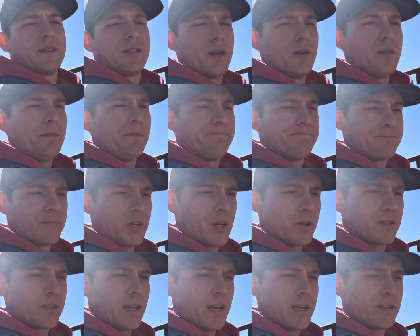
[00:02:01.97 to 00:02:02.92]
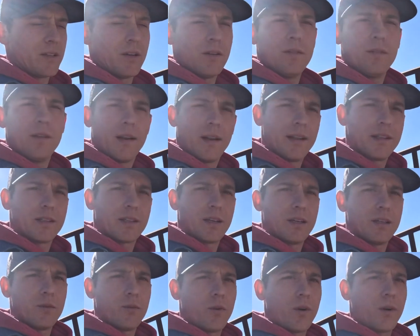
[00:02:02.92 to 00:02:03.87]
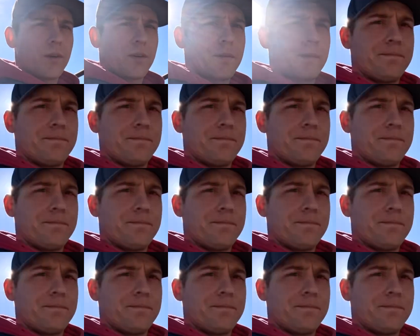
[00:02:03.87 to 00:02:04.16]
So y'all stay tuned and let's get to work.